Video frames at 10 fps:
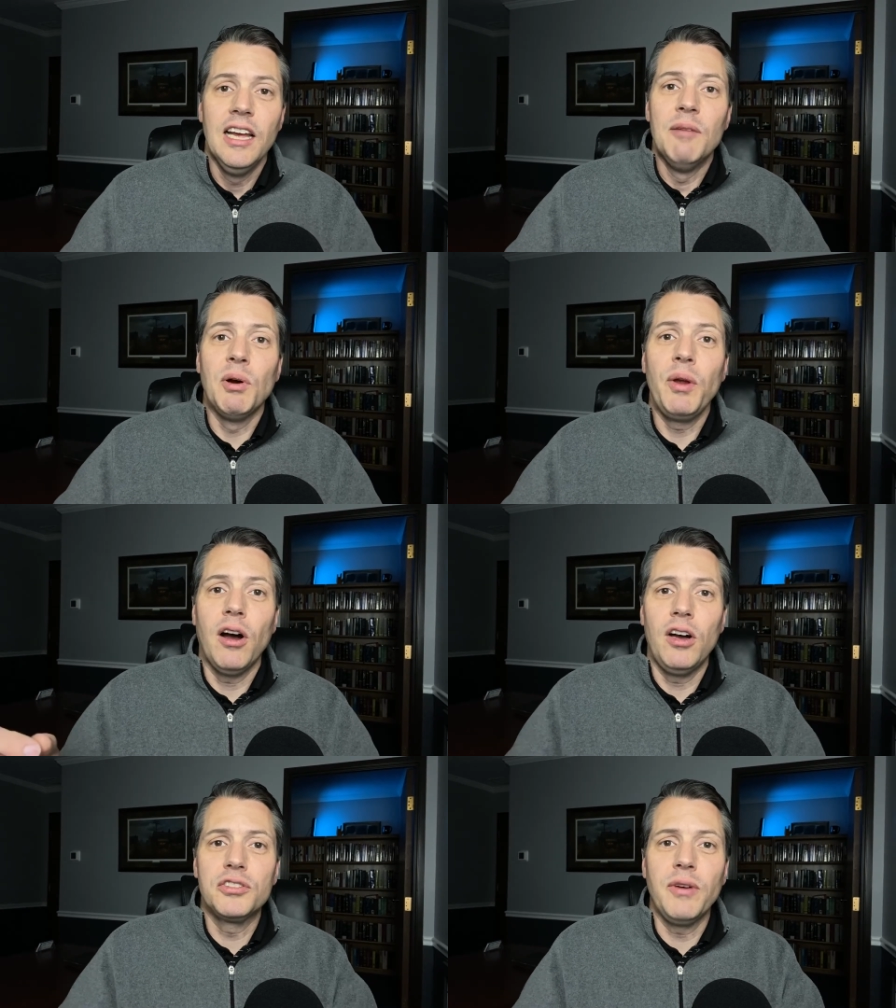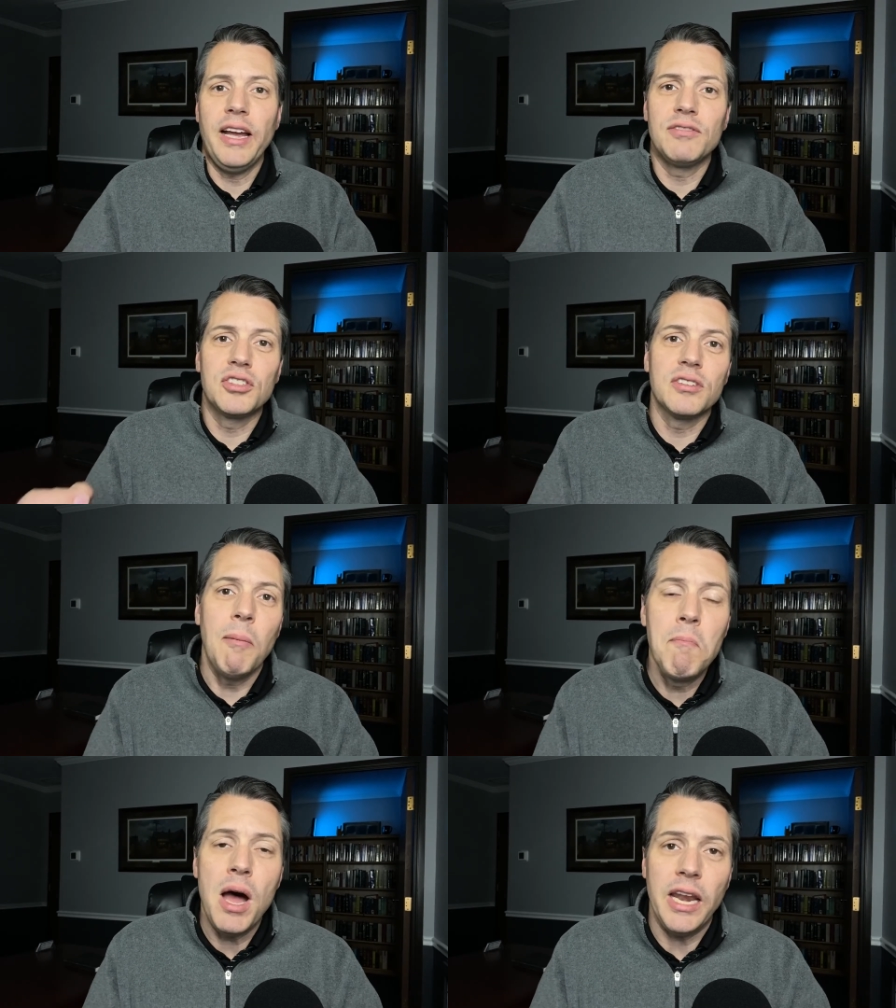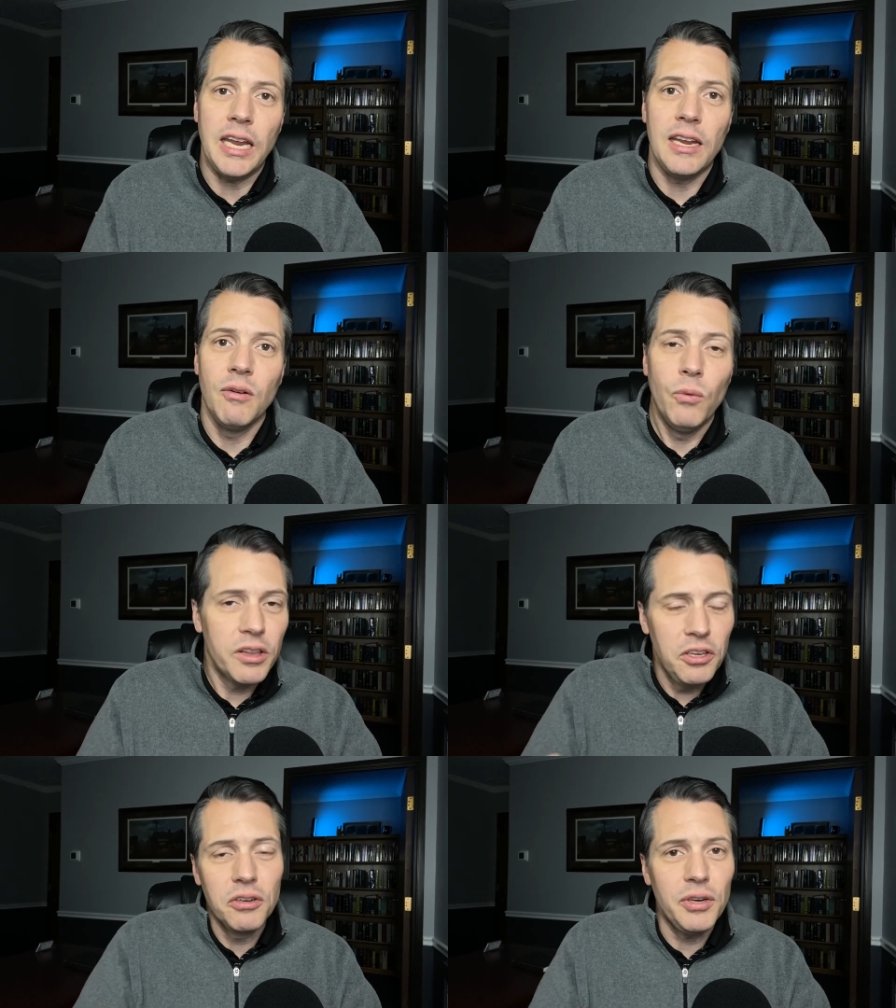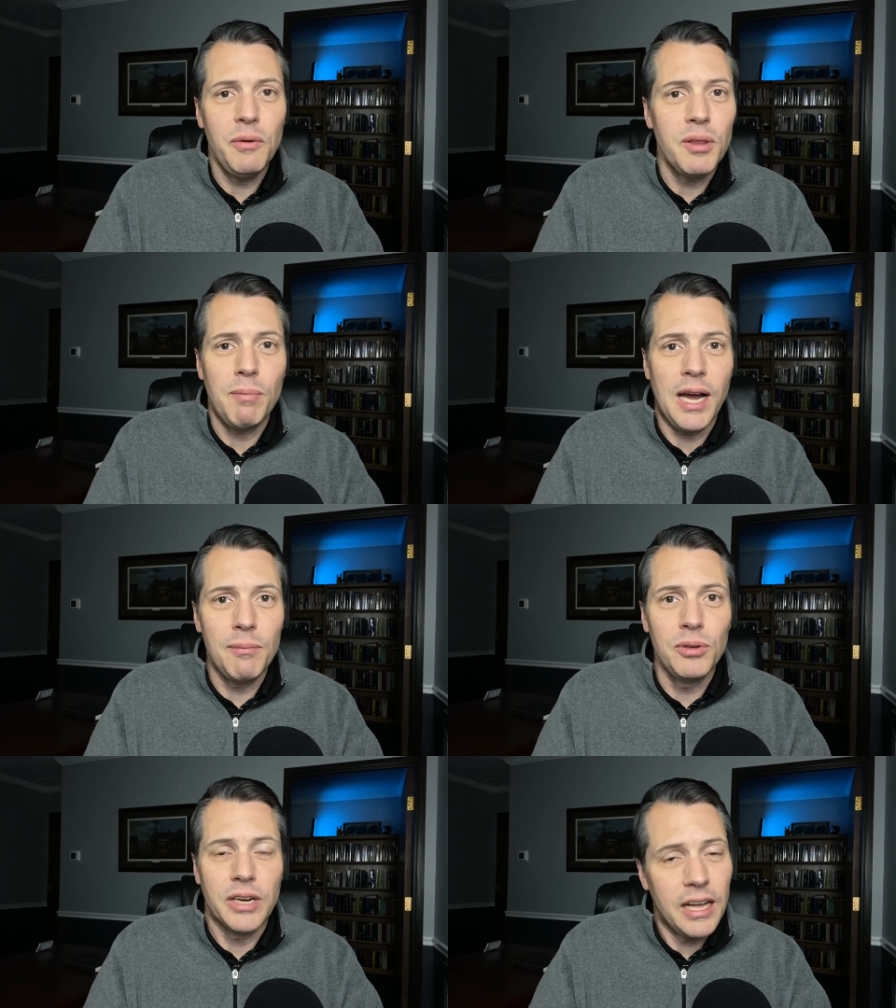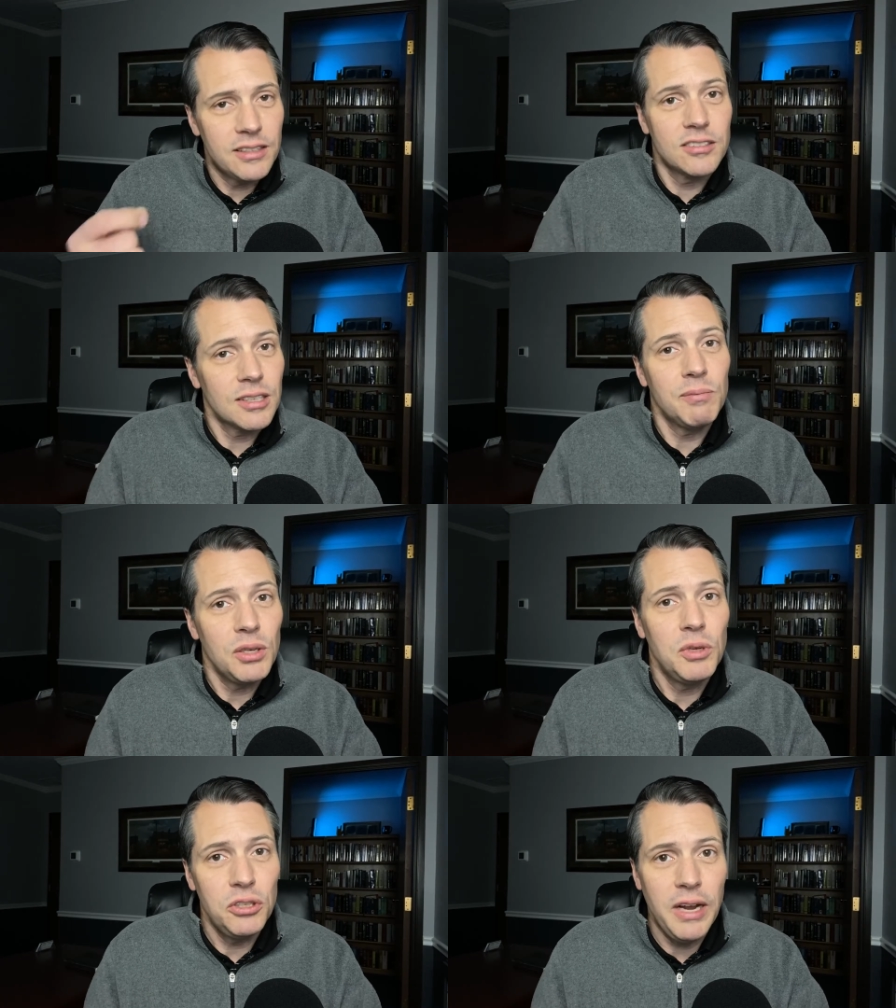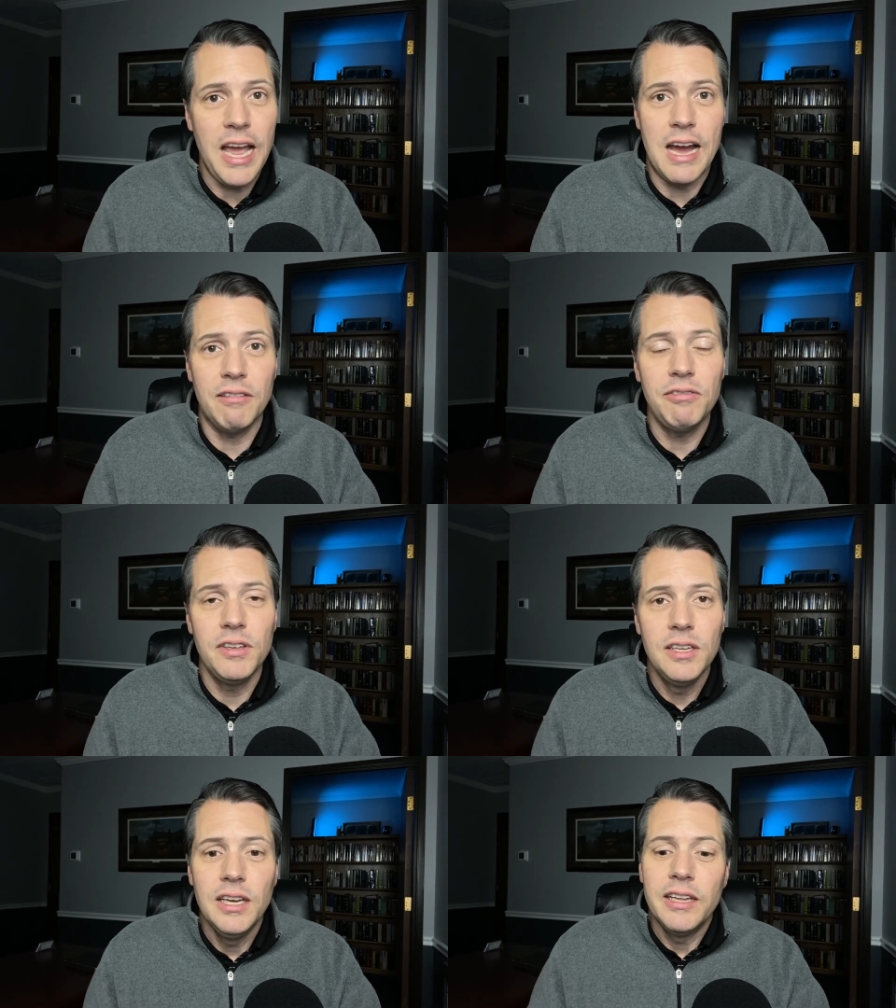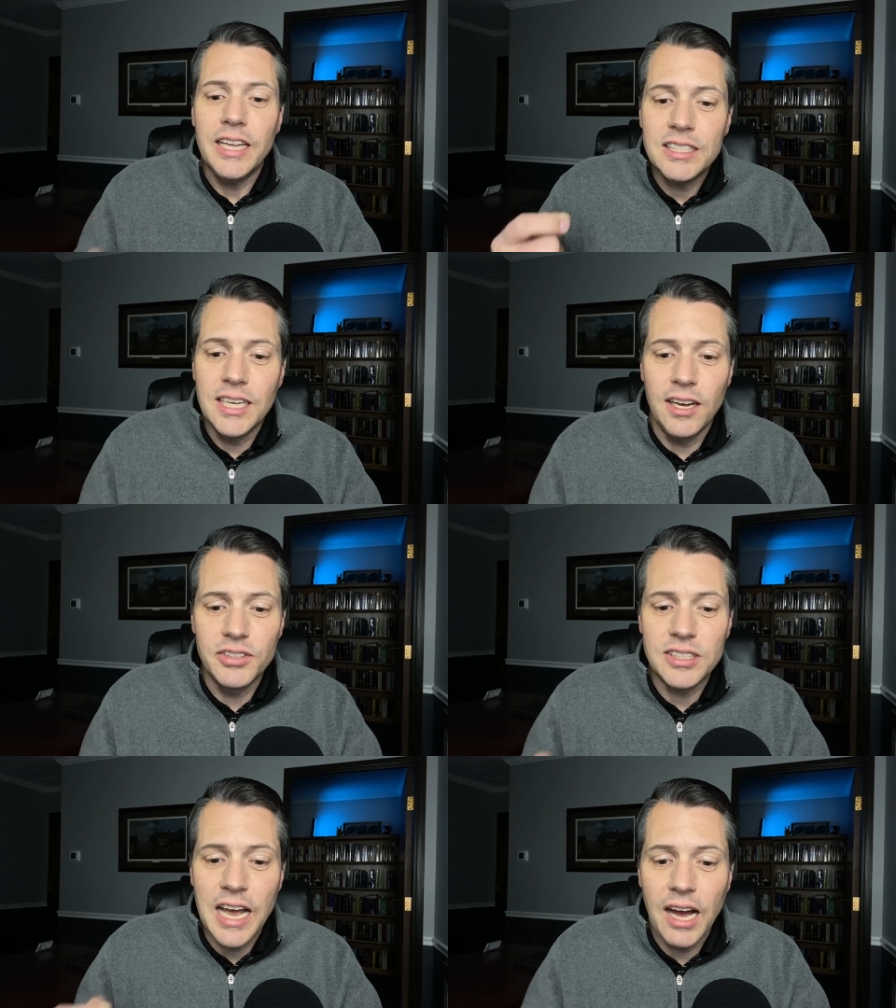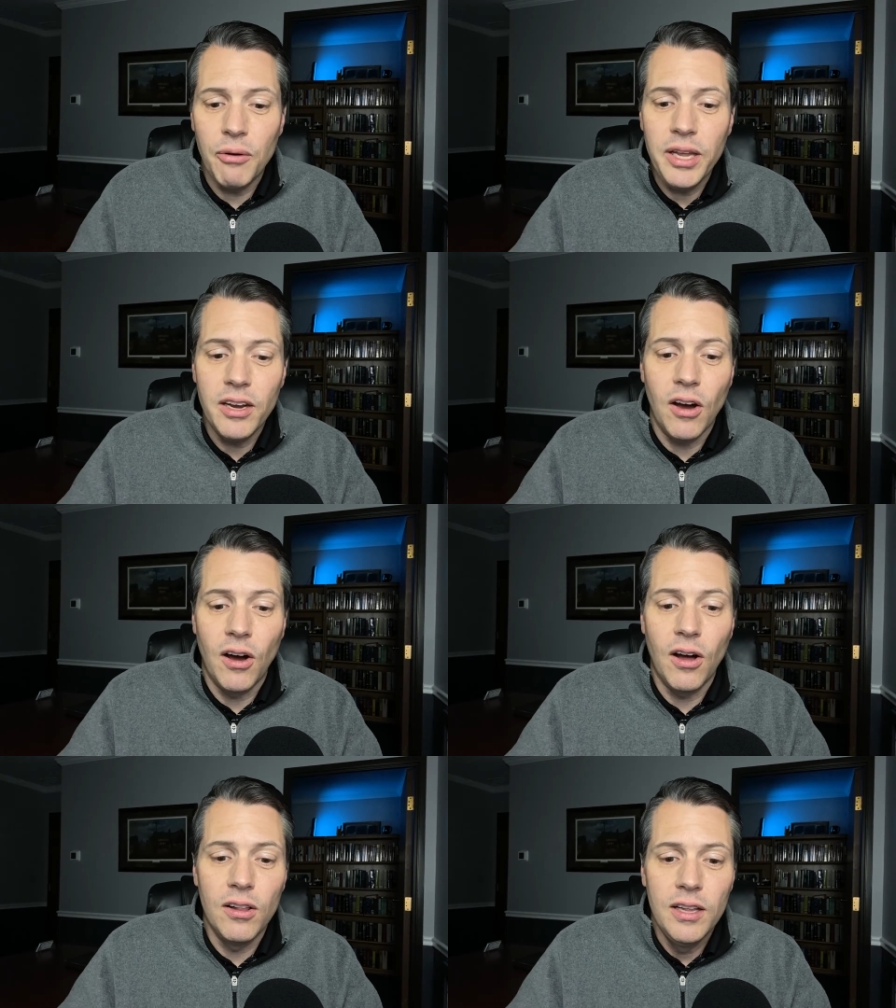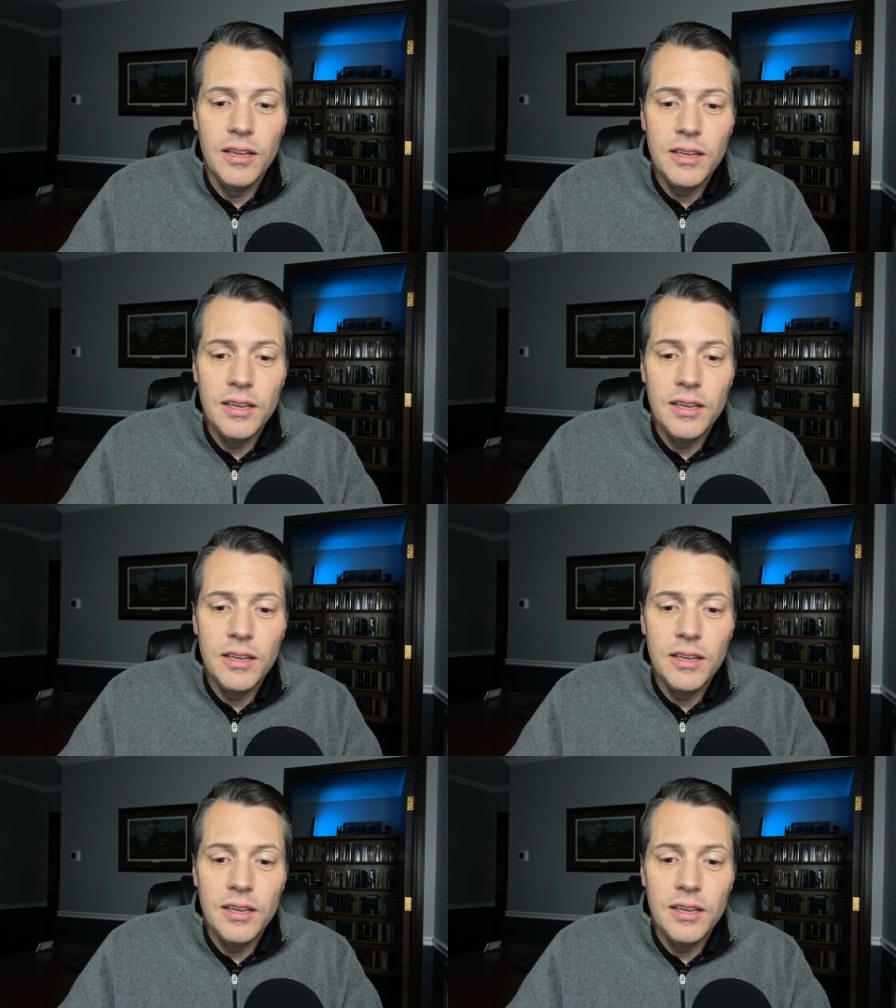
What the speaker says: but we also have somebody, whether you agree with the Bible or not, this is something we do have, that tells us how it all